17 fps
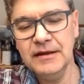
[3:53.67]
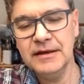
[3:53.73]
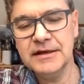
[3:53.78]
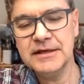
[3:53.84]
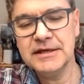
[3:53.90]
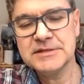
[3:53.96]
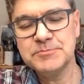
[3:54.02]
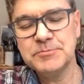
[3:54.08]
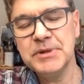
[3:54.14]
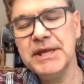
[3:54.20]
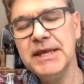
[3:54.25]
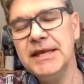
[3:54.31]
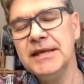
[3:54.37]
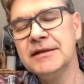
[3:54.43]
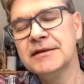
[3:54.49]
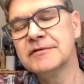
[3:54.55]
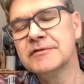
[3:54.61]

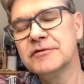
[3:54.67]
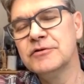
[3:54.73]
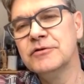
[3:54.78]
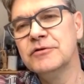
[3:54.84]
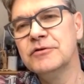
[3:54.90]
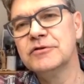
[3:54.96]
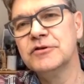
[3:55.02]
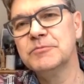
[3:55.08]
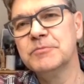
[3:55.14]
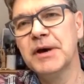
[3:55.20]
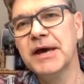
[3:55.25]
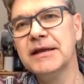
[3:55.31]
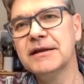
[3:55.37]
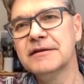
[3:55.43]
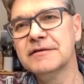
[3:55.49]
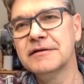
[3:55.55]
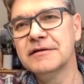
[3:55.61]
speed to
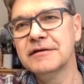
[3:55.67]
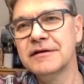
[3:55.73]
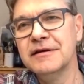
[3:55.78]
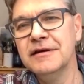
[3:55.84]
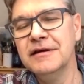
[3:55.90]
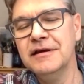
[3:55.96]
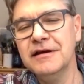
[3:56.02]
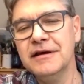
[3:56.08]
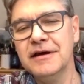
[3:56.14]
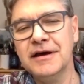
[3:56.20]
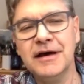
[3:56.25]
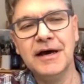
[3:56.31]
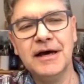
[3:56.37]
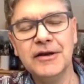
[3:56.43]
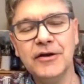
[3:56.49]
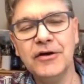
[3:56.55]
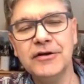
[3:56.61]
paint.
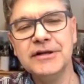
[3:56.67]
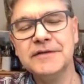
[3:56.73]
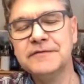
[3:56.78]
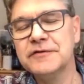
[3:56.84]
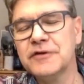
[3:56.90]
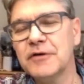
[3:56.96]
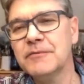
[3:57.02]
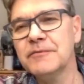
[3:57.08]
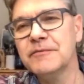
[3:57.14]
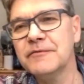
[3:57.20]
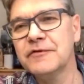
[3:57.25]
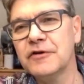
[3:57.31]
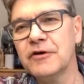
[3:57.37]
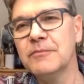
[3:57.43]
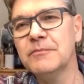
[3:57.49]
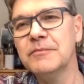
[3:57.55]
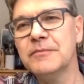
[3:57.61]
I learned it from
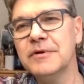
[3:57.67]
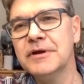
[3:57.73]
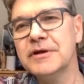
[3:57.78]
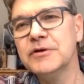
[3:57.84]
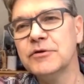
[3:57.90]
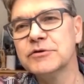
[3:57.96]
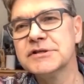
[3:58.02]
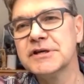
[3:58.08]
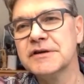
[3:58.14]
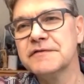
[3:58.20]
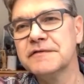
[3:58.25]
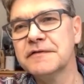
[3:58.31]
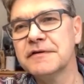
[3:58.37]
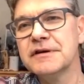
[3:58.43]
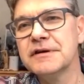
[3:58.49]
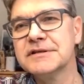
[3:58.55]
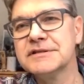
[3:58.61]
Josef
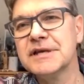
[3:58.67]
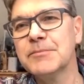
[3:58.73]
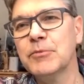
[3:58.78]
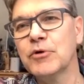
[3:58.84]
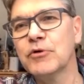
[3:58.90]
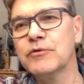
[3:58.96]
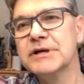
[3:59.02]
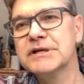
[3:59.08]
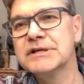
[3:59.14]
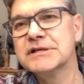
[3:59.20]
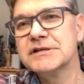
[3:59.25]
Sebukovic.